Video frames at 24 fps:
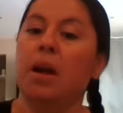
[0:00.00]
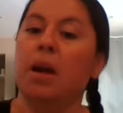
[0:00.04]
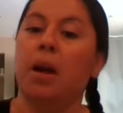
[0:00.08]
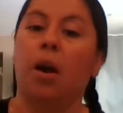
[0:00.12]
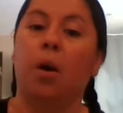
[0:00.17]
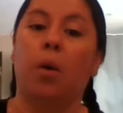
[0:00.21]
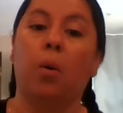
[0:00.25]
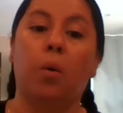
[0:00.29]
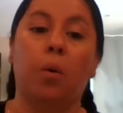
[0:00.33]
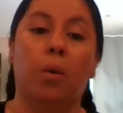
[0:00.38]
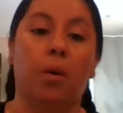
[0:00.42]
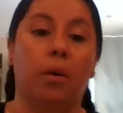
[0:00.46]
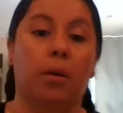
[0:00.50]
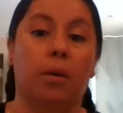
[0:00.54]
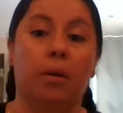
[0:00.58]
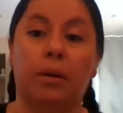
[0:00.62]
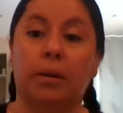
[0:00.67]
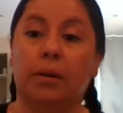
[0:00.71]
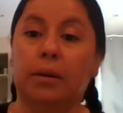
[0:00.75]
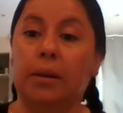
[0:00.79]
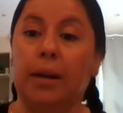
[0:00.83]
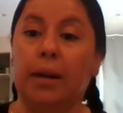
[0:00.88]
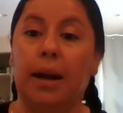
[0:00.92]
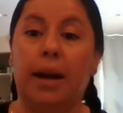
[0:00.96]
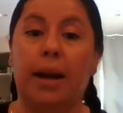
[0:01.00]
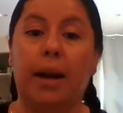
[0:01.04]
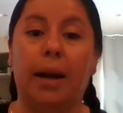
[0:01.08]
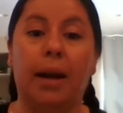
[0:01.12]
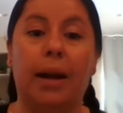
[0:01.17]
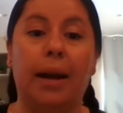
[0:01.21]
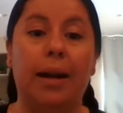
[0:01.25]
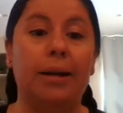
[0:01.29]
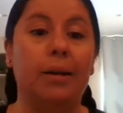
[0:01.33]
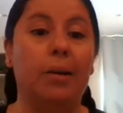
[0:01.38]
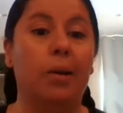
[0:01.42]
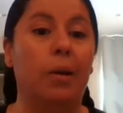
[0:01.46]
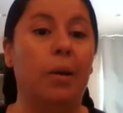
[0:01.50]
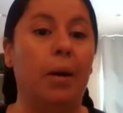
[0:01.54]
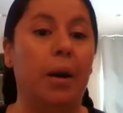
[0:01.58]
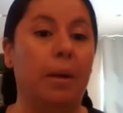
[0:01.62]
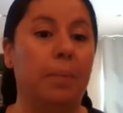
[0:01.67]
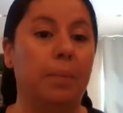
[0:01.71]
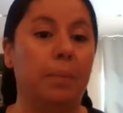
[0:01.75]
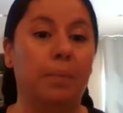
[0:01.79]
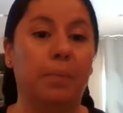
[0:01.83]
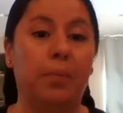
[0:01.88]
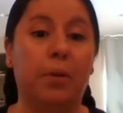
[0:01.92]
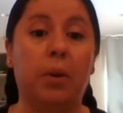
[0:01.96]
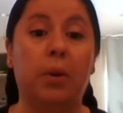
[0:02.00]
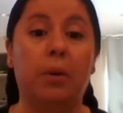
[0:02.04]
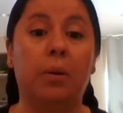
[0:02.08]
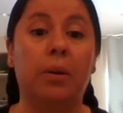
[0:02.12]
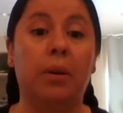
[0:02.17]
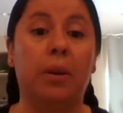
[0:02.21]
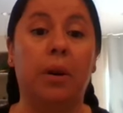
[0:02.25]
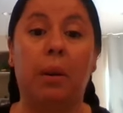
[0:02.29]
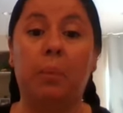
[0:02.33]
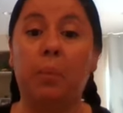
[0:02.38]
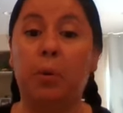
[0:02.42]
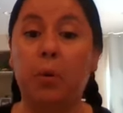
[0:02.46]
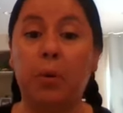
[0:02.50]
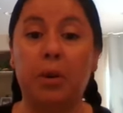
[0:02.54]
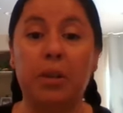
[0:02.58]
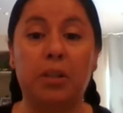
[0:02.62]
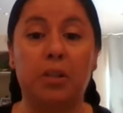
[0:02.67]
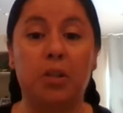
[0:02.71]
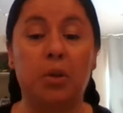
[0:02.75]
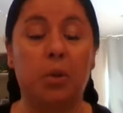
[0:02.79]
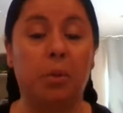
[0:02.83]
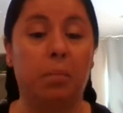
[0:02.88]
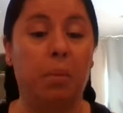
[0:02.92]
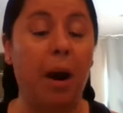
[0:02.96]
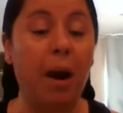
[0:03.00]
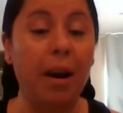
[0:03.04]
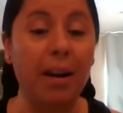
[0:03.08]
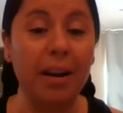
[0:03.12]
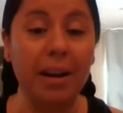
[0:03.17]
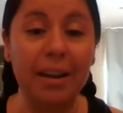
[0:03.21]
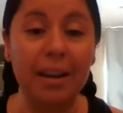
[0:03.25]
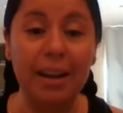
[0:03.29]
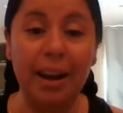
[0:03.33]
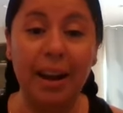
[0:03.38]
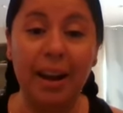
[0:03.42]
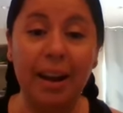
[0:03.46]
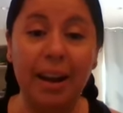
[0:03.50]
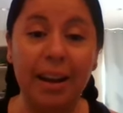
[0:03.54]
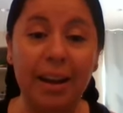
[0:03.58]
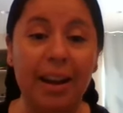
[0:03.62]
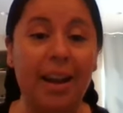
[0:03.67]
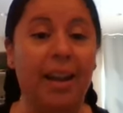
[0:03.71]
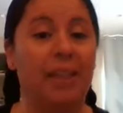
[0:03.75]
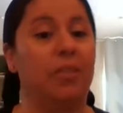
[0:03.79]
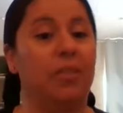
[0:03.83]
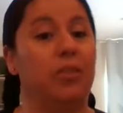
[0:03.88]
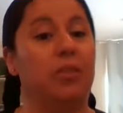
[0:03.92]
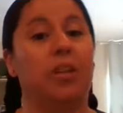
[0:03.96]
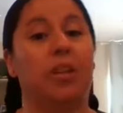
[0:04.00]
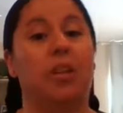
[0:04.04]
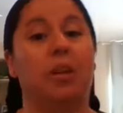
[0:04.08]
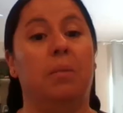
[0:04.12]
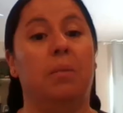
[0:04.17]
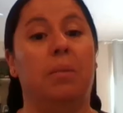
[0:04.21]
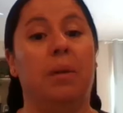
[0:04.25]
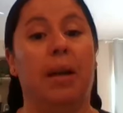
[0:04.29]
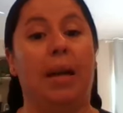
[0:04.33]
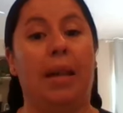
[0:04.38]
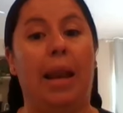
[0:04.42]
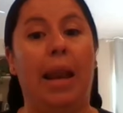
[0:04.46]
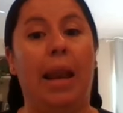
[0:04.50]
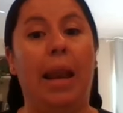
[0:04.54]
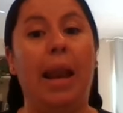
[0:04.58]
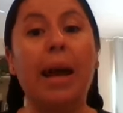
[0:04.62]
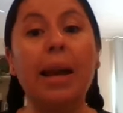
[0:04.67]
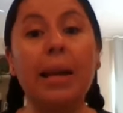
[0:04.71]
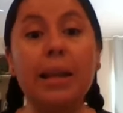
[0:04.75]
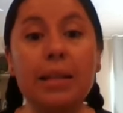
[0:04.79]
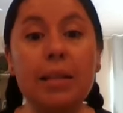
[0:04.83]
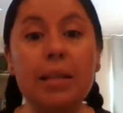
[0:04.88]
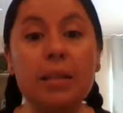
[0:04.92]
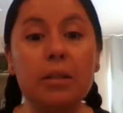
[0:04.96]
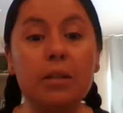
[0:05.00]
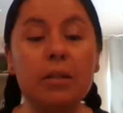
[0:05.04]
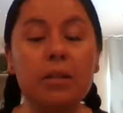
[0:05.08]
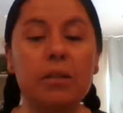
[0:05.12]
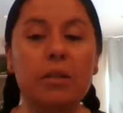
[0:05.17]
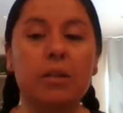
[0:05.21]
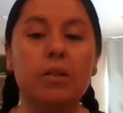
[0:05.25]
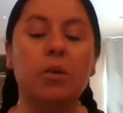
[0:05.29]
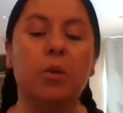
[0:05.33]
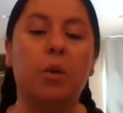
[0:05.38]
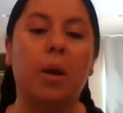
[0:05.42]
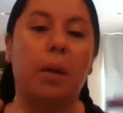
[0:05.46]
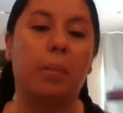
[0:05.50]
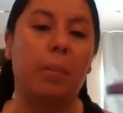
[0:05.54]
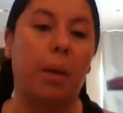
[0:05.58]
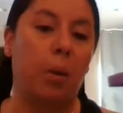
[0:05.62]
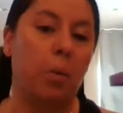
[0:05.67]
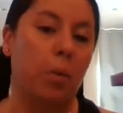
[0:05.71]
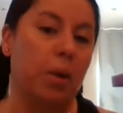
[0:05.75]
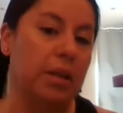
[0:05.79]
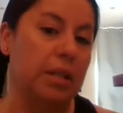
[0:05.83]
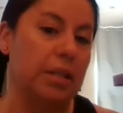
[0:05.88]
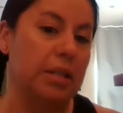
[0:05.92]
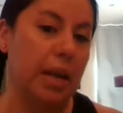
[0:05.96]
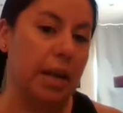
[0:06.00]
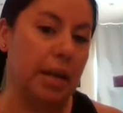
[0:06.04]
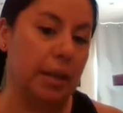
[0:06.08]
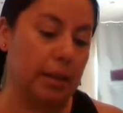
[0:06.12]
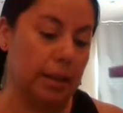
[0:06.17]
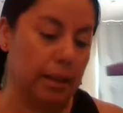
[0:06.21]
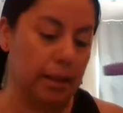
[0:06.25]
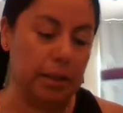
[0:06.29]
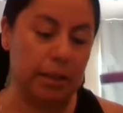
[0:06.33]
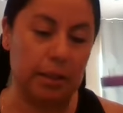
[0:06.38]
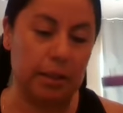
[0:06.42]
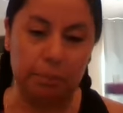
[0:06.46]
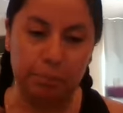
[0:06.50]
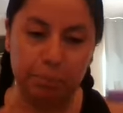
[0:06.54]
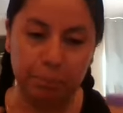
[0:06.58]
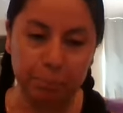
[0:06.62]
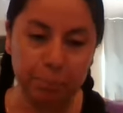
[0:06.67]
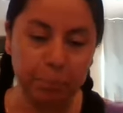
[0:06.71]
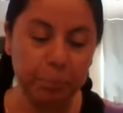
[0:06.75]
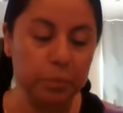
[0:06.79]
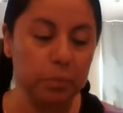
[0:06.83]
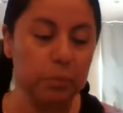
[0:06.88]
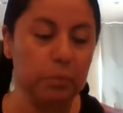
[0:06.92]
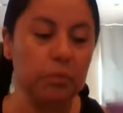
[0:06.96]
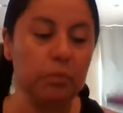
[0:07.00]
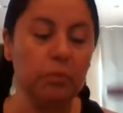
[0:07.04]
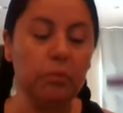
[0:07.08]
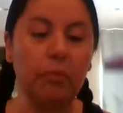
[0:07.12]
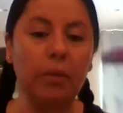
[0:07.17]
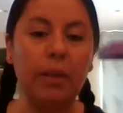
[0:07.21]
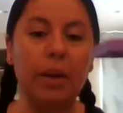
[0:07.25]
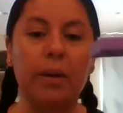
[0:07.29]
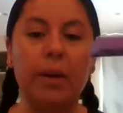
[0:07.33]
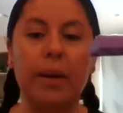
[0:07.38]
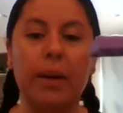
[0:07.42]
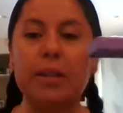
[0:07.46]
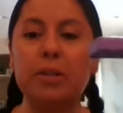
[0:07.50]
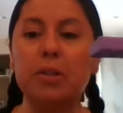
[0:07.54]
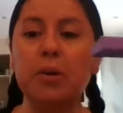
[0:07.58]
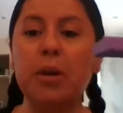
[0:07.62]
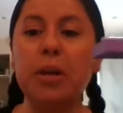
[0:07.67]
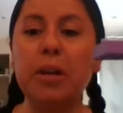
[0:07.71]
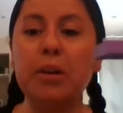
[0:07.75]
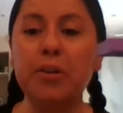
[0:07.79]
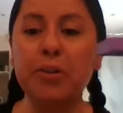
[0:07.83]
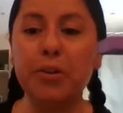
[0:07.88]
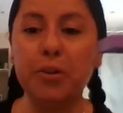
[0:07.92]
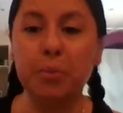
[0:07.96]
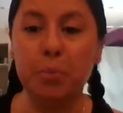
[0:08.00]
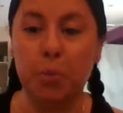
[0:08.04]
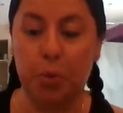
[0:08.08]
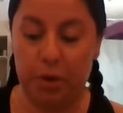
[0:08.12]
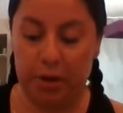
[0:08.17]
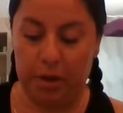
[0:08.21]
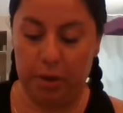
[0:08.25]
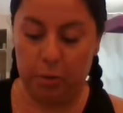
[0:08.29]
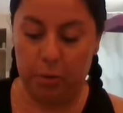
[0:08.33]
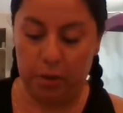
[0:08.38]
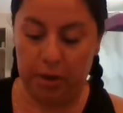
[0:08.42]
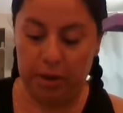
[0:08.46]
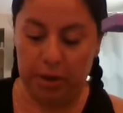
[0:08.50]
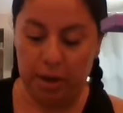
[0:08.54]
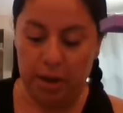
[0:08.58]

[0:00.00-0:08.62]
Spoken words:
Or I know I'm going to a party today and there's going to be a lot of desserts, so I might want to take this. Okay, so here's your morning one.